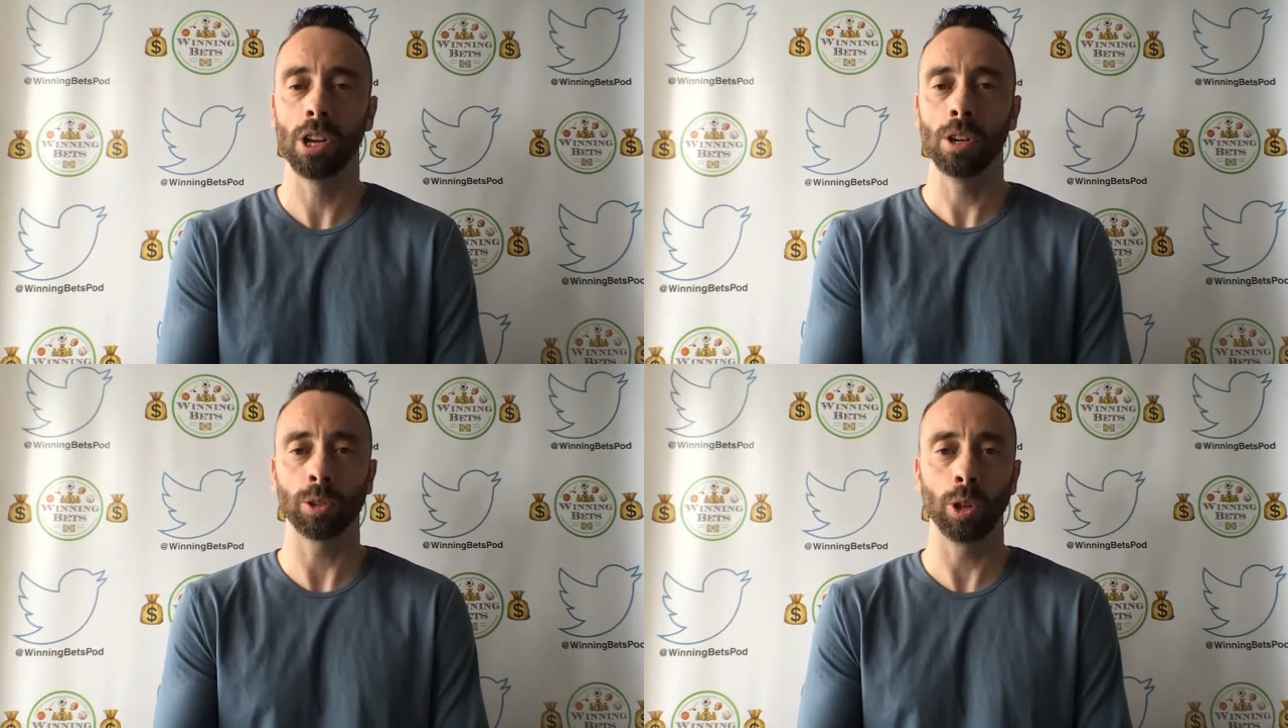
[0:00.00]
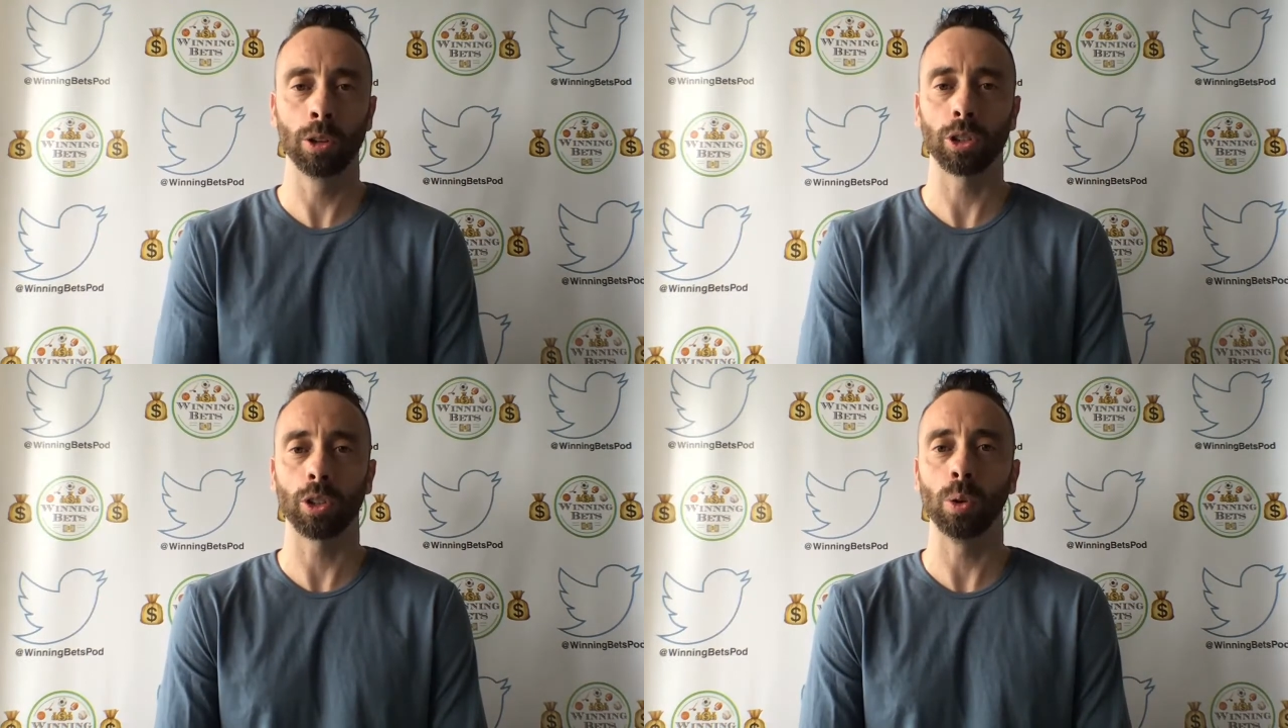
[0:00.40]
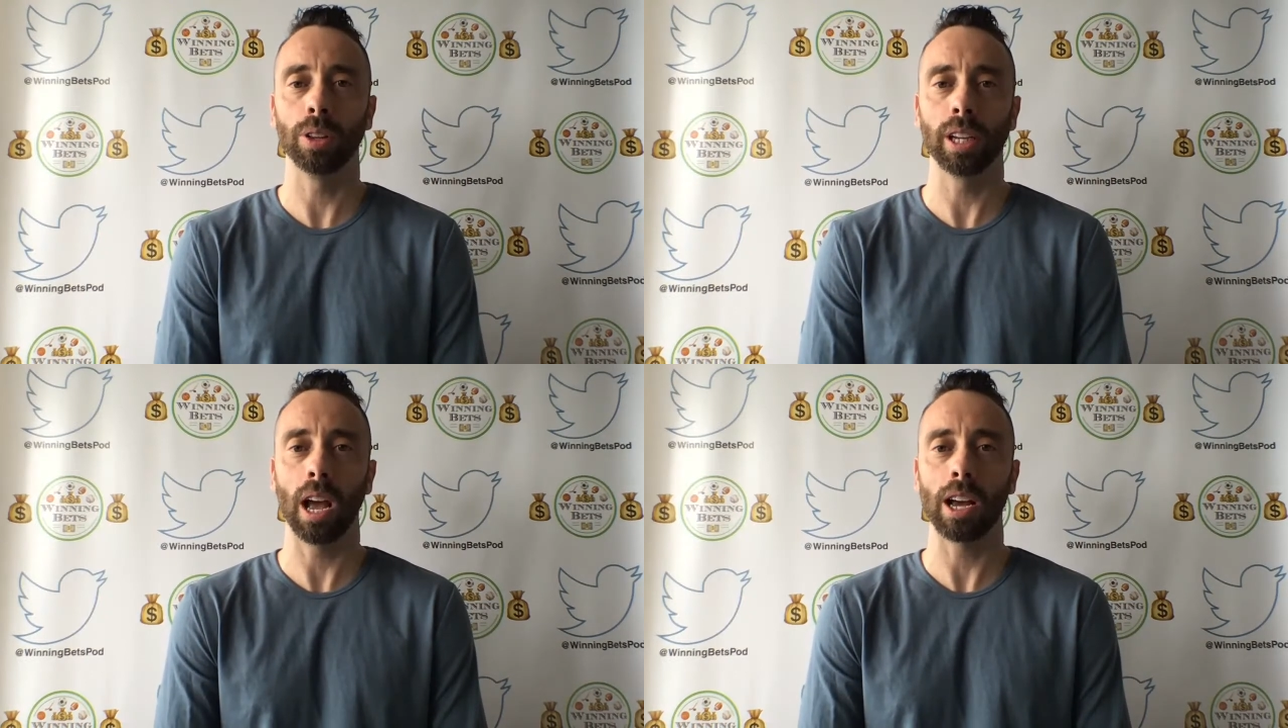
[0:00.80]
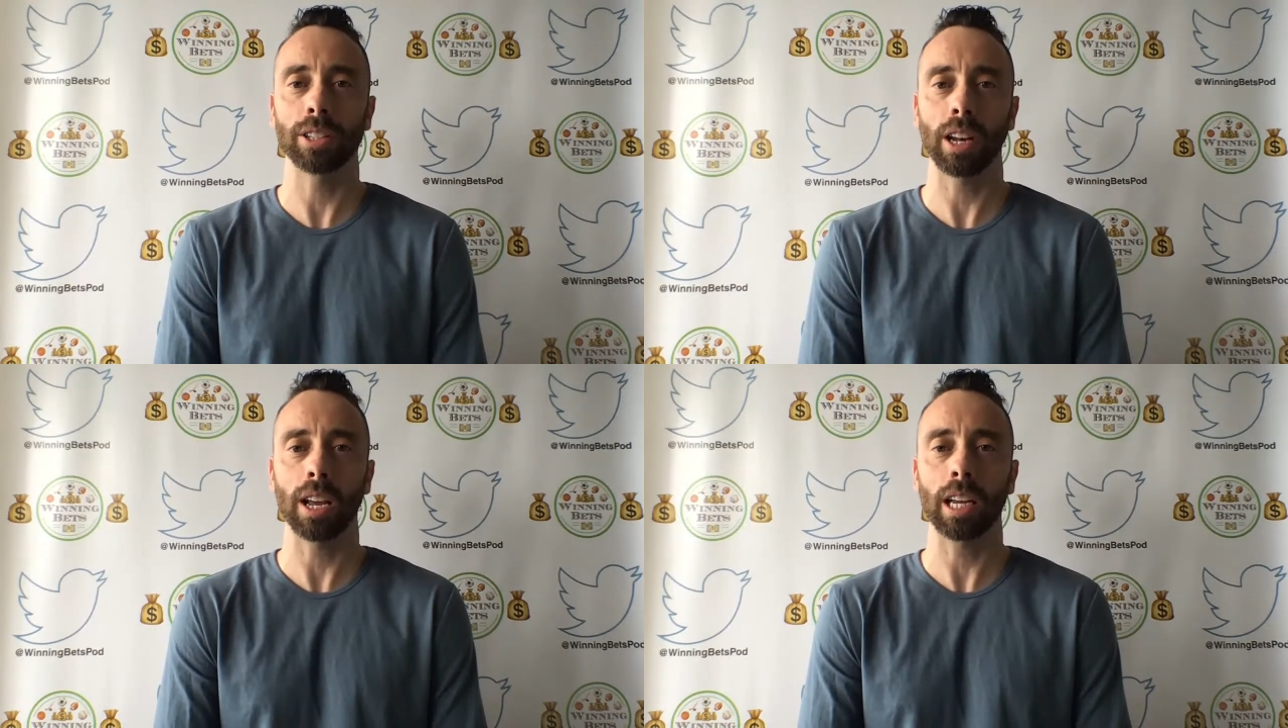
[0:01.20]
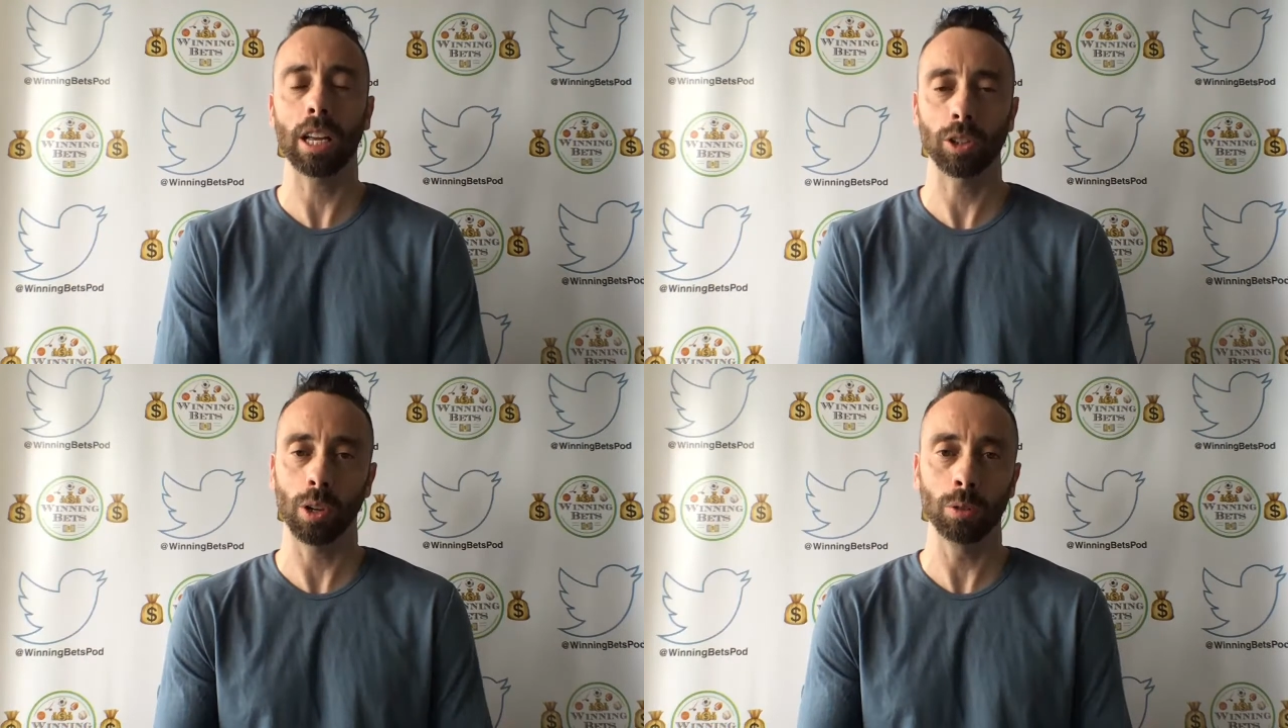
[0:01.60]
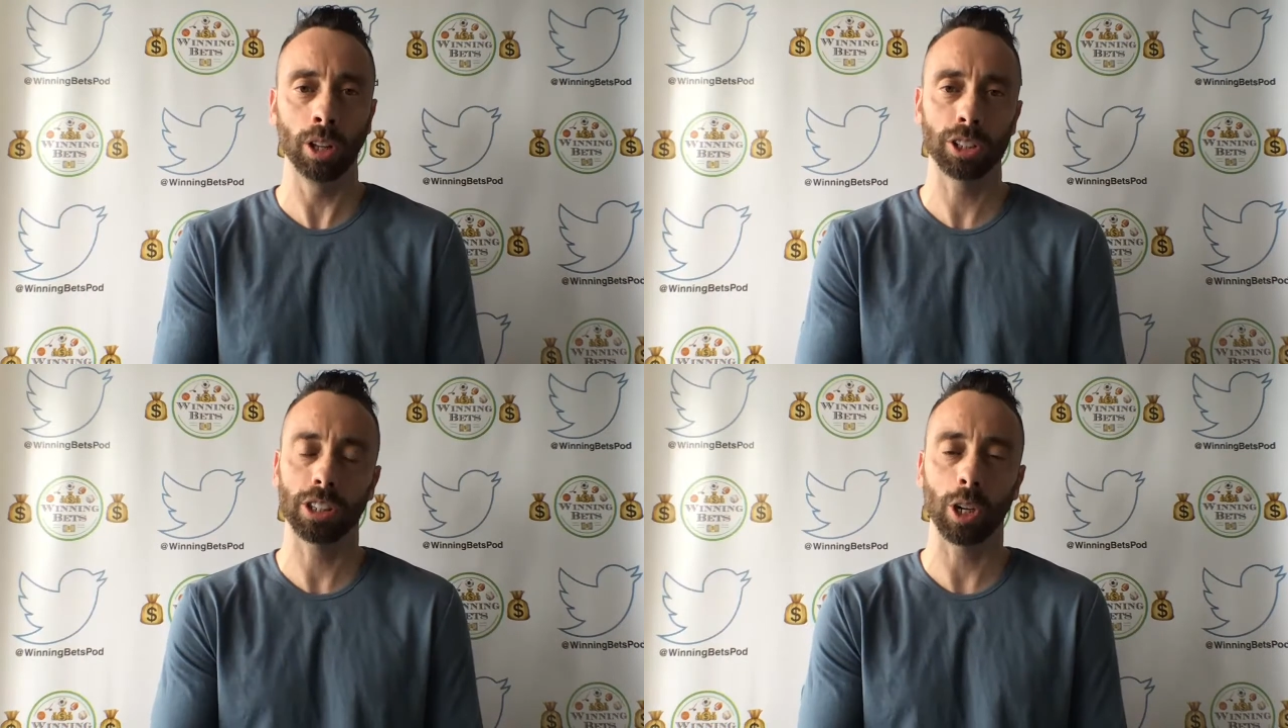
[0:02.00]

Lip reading: So those are 2 of the guys that I get. So listening